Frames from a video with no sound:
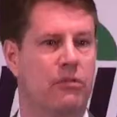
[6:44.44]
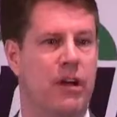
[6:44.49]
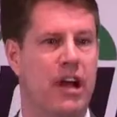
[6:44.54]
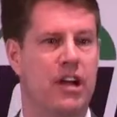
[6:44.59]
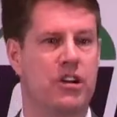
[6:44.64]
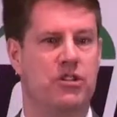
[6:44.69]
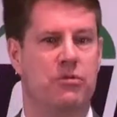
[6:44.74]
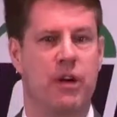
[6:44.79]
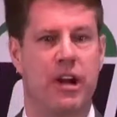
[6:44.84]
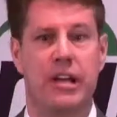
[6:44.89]

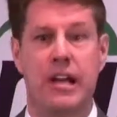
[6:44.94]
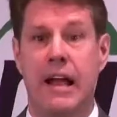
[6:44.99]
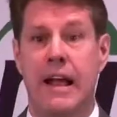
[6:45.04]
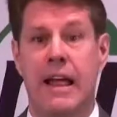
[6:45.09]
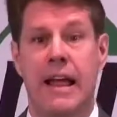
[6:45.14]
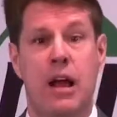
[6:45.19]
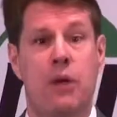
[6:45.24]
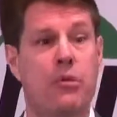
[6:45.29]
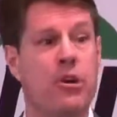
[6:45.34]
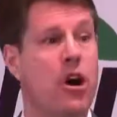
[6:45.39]
graduate.
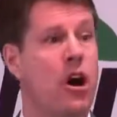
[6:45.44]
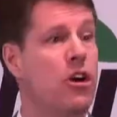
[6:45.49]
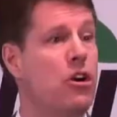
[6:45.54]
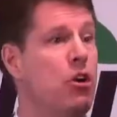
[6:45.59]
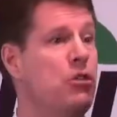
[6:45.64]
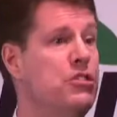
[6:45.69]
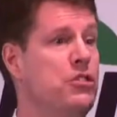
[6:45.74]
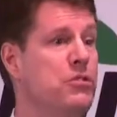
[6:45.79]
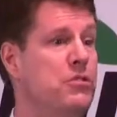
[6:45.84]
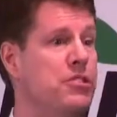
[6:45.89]
And we all
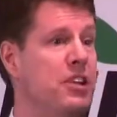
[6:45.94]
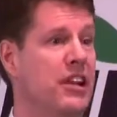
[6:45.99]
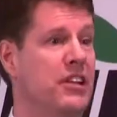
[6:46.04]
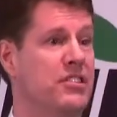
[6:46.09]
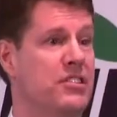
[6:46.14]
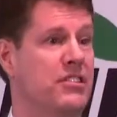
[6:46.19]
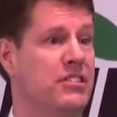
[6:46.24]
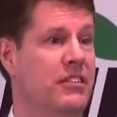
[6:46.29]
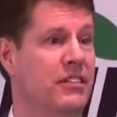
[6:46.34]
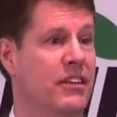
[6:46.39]
go do
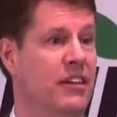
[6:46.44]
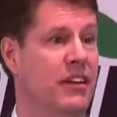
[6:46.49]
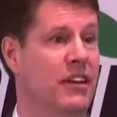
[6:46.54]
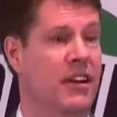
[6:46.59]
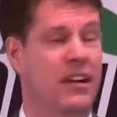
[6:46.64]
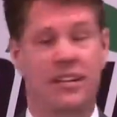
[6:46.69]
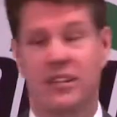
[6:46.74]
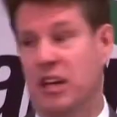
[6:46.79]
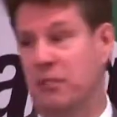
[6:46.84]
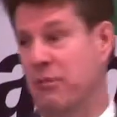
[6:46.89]
things.
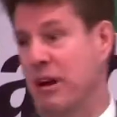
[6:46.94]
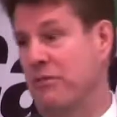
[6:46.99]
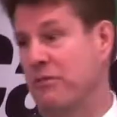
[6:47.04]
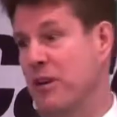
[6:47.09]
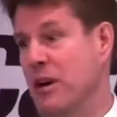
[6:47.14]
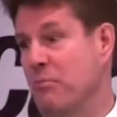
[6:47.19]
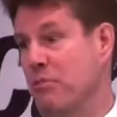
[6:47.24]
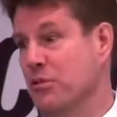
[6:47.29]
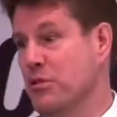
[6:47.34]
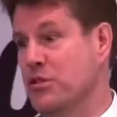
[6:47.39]
Like my
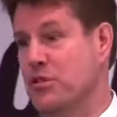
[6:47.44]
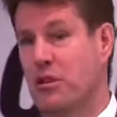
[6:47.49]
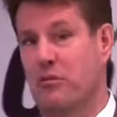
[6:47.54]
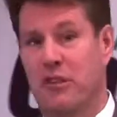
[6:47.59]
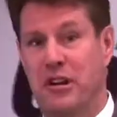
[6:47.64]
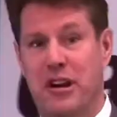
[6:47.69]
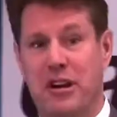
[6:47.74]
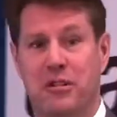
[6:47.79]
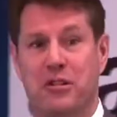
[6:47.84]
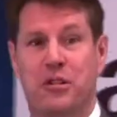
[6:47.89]
friend Bruce
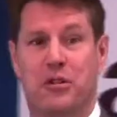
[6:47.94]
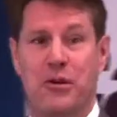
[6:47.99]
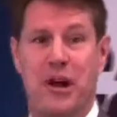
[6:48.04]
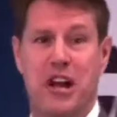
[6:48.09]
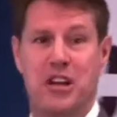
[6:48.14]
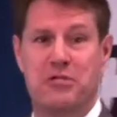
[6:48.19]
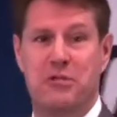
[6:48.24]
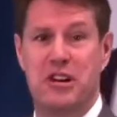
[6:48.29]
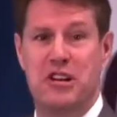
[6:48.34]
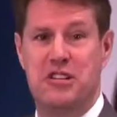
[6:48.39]
over here who
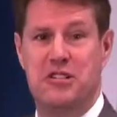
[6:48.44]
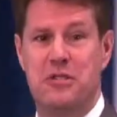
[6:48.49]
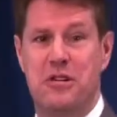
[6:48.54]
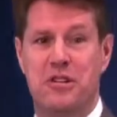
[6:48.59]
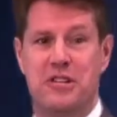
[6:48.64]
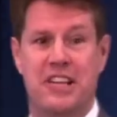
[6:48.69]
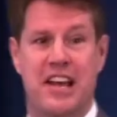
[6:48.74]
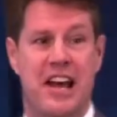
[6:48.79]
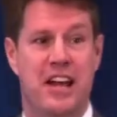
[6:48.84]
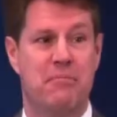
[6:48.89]
graduated 2
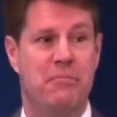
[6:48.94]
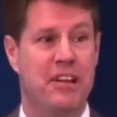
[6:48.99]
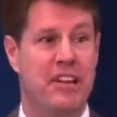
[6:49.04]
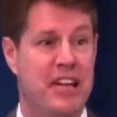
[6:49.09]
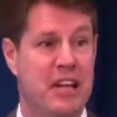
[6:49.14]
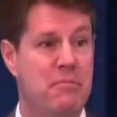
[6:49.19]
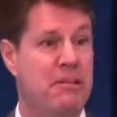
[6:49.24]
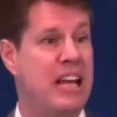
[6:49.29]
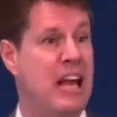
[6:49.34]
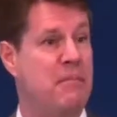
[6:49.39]
years ahead of me,
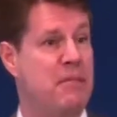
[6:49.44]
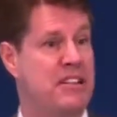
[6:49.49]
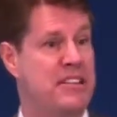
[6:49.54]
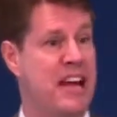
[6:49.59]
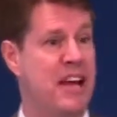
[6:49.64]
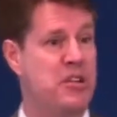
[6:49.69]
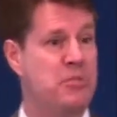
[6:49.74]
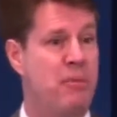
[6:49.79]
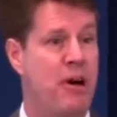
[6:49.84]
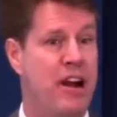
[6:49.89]
he became a
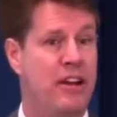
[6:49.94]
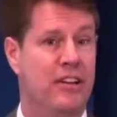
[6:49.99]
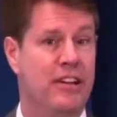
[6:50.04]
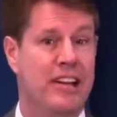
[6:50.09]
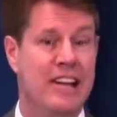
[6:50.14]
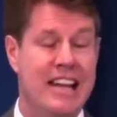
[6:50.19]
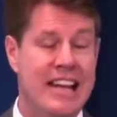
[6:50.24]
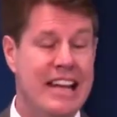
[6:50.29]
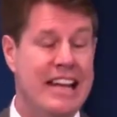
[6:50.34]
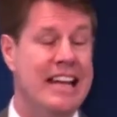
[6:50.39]
test pilot.
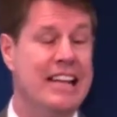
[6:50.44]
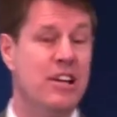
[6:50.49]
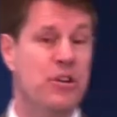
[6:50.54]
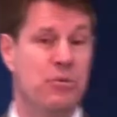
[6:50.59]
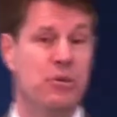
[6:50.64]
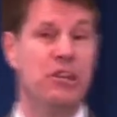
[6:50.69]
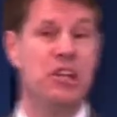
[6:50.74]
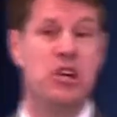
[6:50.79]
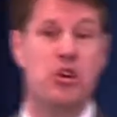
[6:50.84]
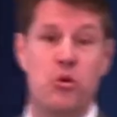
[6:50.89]
He did
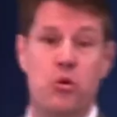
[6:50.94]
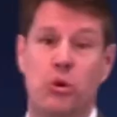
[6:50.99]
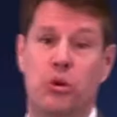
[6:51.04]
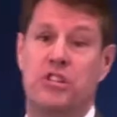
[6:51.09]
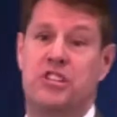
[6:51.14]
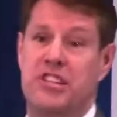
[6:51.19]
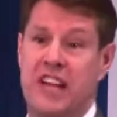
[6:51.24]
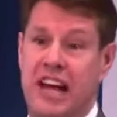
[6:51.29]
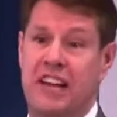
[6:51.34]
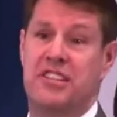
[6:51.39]
really cool,
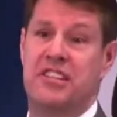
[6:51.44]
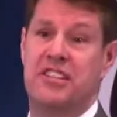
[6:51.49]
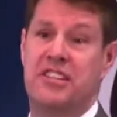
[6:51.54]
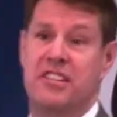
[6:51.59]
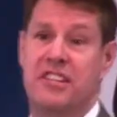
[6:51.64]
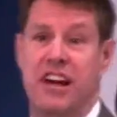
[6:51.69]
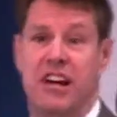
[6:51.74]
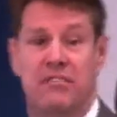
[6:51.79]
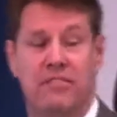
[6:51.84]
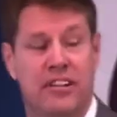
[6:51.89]
sexy
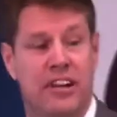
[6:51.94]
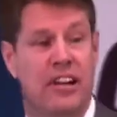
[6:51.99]
stuff.